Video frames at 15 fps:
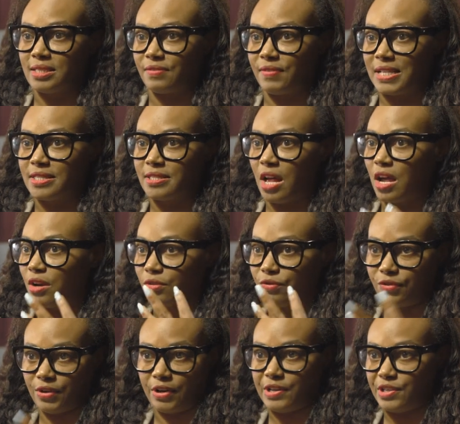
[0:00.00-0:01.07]
If I saw a
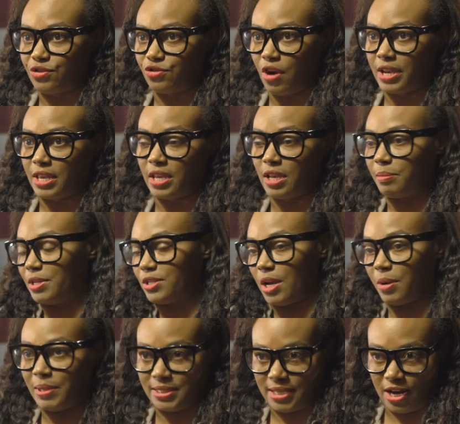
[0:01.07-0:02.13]
very striking image,
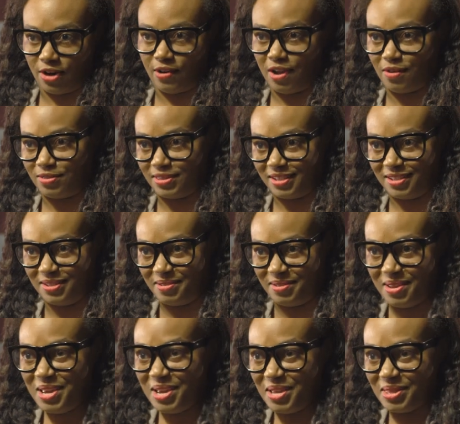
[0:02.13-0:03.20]
I would tear out
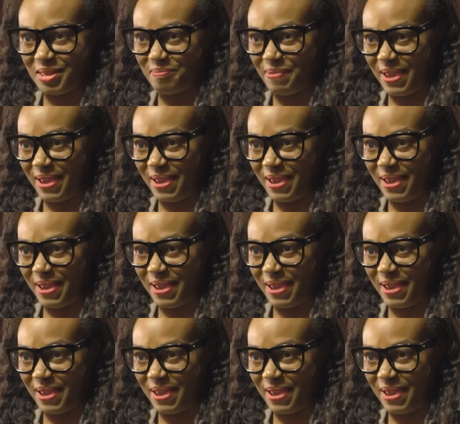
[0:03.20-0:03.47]
the